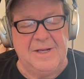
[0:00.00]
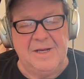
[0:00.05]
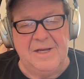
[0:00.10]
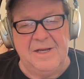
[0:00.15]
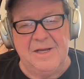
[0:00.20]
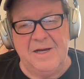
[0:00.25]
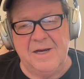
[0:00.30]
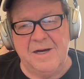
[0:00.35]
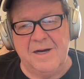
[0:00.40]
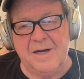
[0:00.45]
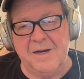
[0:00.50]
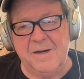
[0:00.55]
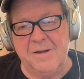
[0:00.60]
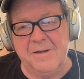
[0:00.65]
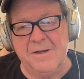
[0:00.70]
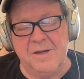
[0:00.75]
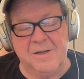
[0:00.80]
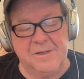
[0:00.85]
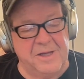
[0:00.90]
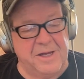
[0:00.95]
a
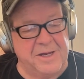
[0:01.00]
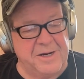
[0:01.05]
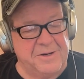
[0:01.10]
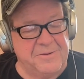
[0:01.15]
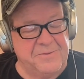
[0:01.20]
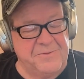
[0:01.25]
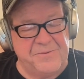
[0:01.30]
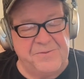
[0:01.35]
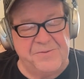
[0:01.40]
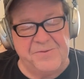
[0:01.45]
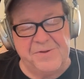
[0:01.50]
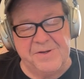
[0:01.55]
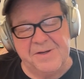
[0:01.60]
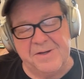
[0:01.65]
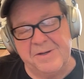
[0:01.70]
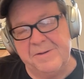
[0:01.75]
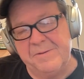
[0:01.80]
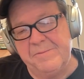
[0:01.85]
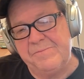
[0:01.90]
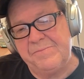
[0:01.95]
lot of
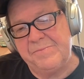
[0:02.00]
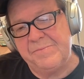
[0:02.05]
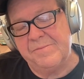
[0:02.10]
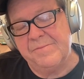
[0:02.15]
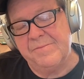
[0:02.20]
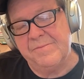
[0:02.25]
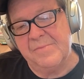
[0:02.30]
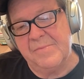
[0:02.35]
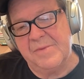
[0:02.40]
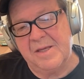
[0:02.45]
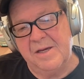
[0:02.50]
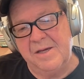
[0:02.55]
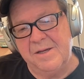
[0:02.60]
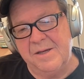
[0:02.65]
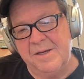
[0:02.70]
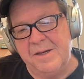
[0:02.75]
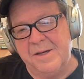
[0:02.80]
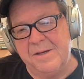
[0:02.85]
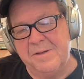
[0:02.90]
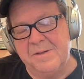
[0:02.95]

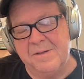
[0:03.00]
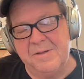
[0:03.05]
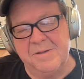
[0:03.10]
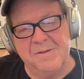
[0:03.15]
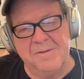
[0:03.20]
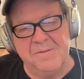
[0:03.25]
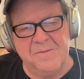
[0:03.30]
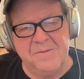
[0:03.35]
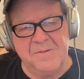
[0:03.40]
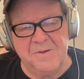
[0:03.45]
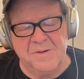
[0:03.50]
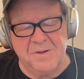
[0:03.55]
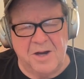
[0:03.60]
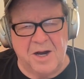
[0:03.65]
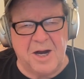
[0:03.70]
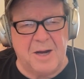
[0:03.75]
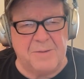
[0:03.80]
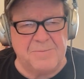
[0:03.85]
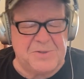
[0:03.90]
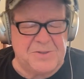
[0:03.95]
uh,
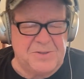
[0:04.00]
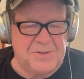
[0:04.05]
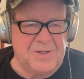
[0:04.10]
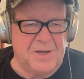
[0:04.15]
cops.